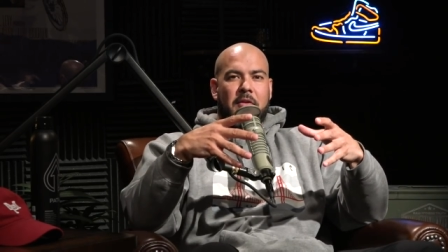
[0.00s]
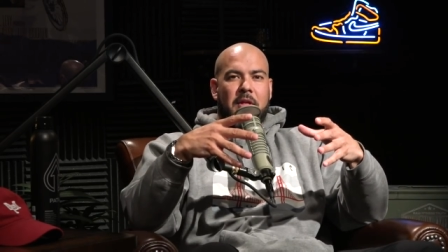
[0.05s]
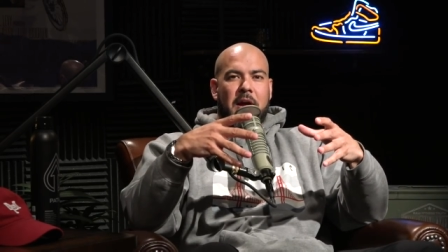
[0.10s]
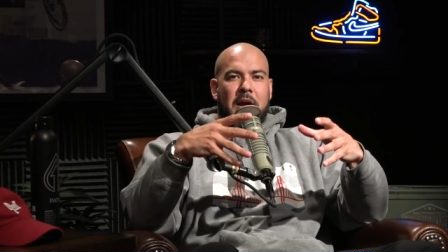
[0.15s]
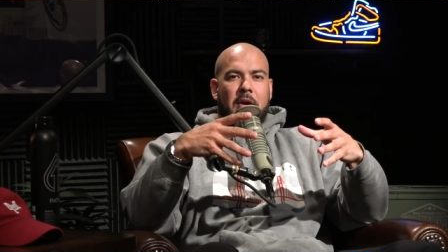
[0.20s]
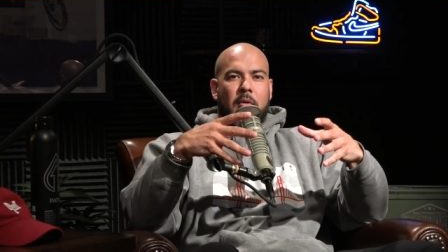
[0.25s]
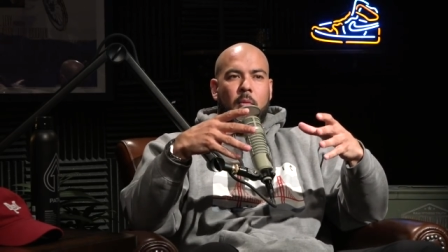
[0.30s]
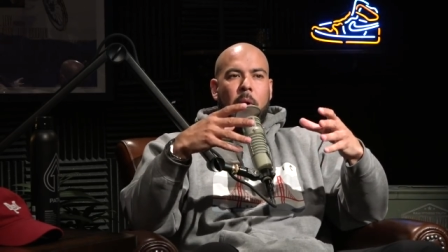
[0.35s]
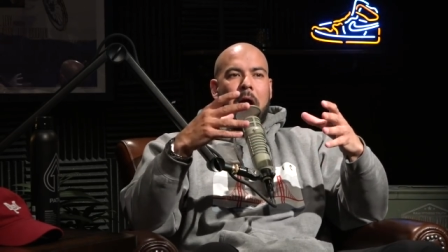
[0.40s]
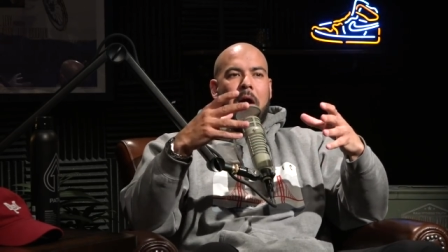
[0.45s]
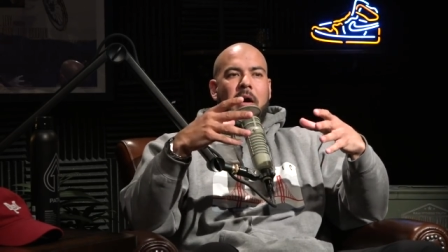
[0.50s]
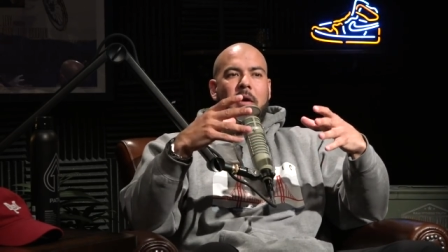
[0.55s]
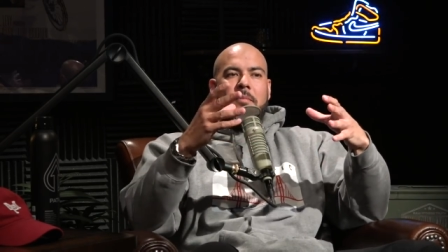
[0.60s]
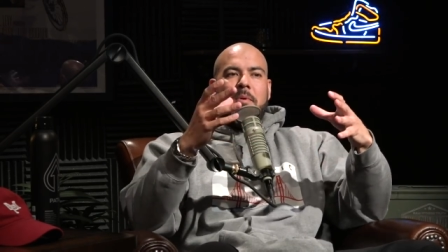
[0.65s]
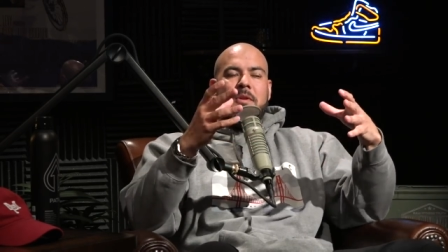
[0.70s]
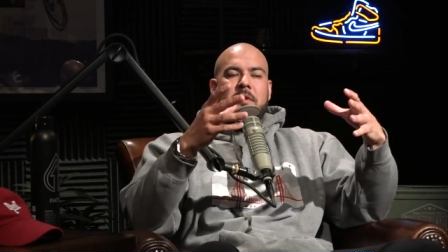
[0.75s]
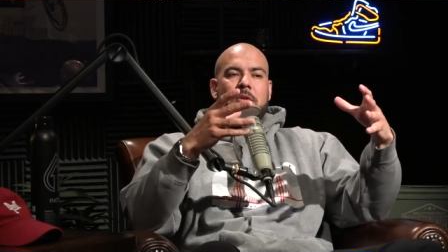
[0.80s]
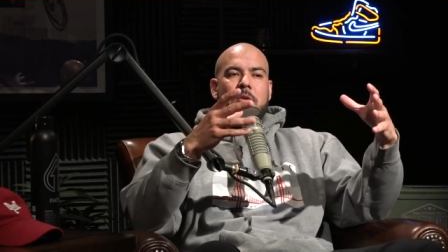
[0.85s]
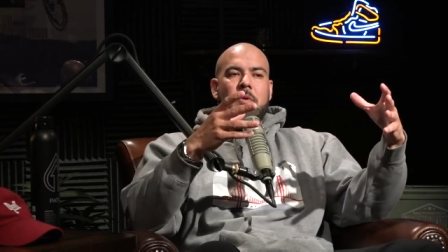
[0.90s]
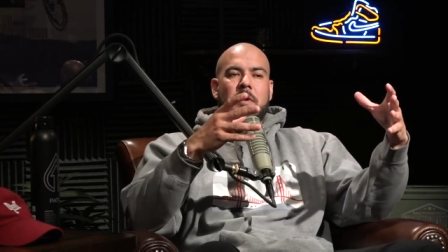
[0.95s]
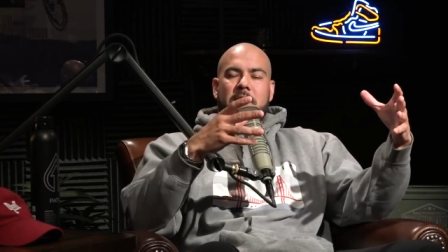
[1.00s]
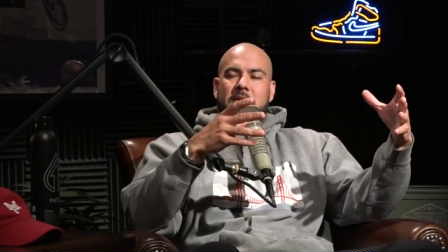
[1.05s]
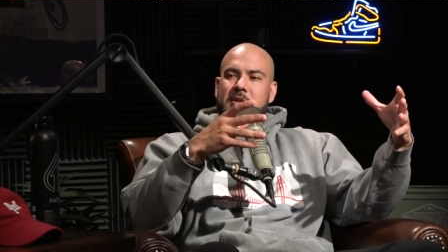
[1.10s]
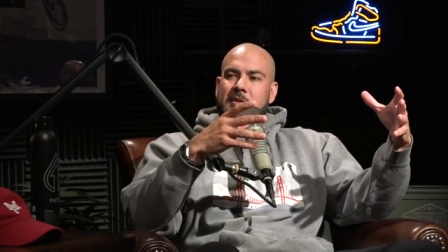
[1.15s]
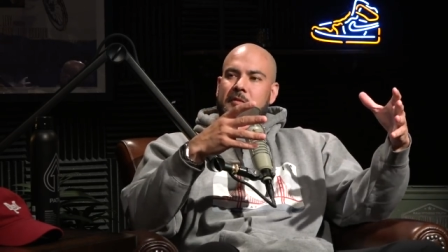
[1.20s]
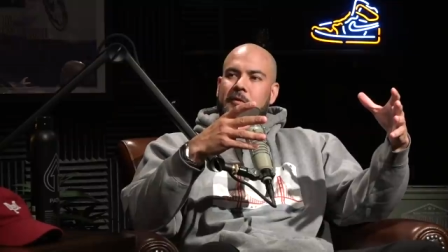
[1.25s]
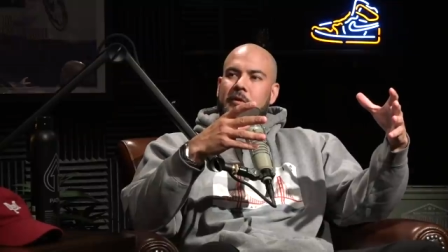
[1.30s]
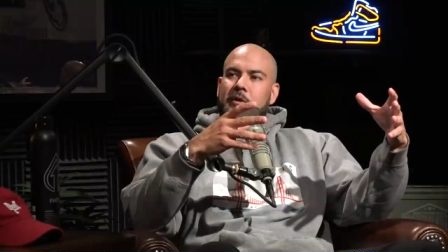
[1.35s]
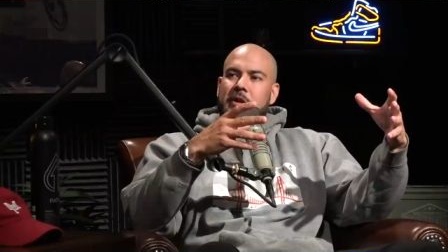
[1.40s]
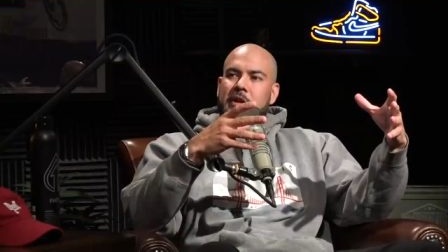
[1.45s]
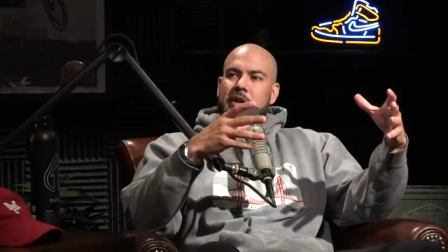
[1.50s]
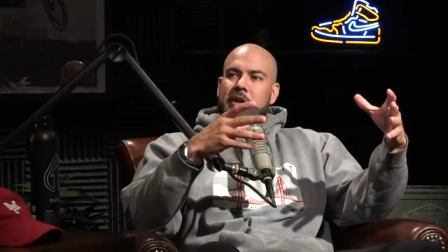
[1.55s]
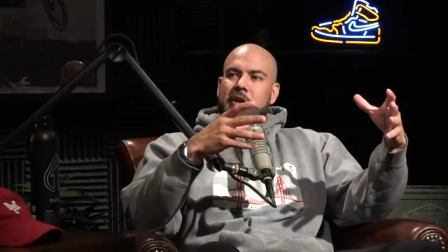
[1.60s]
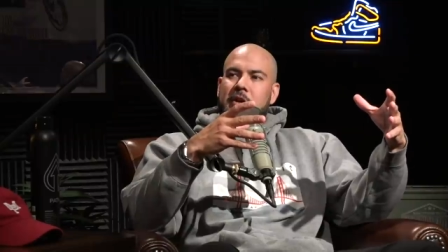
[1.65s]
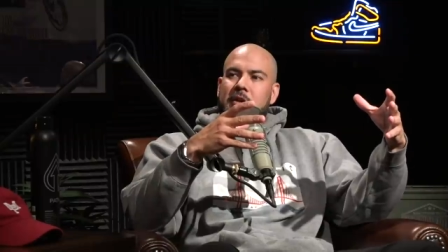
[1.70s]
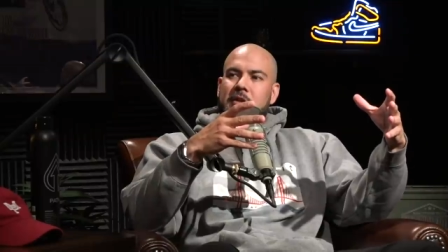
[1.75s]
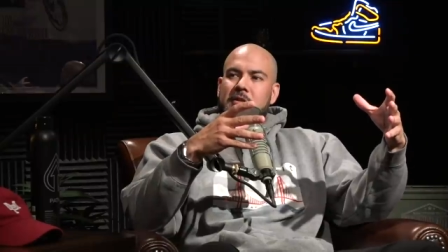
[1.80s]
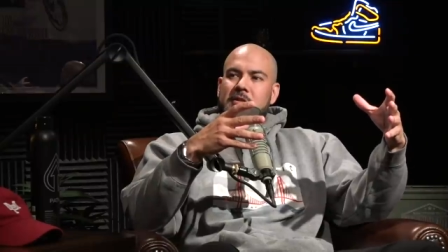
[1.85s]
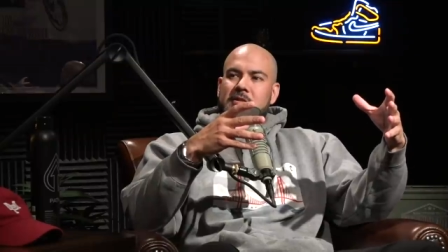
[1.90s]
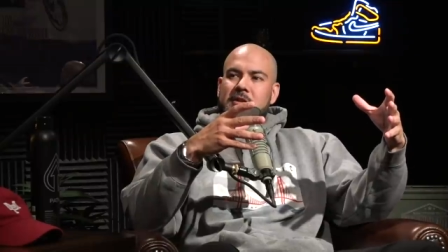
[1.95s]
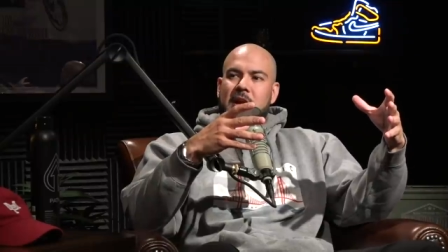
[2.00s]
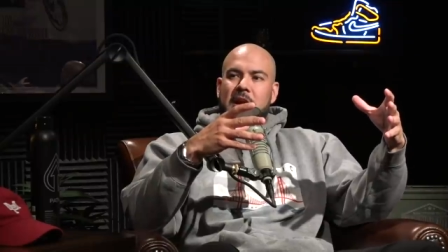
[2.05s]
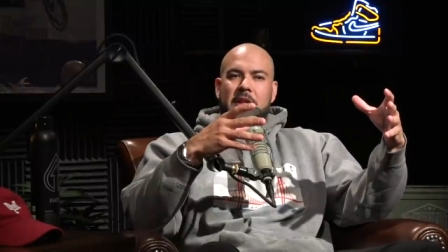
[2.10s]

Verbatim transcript: that, wow, I've been doing this for years,